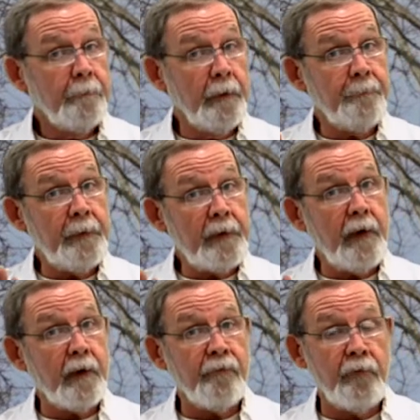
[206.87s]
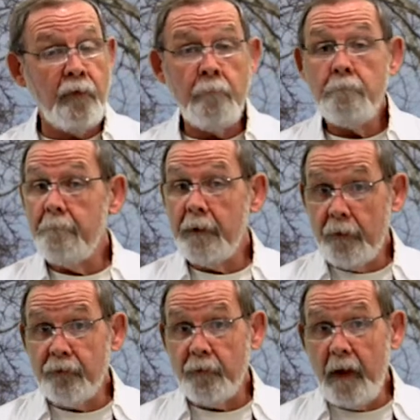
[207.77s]
but be careful
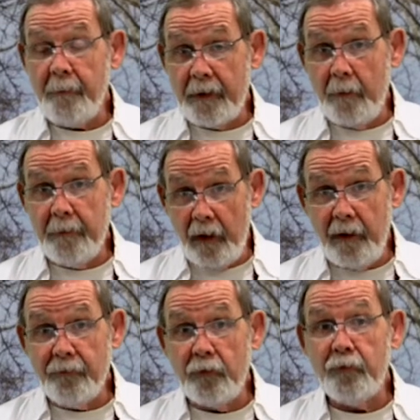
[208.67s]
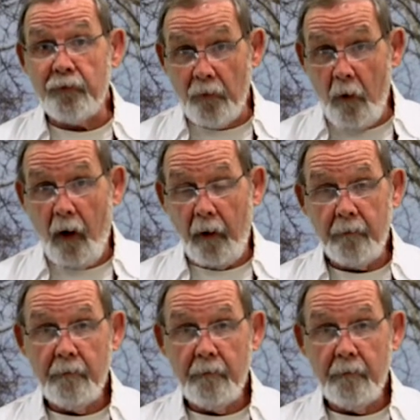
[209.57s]
because you may be coming on too strong.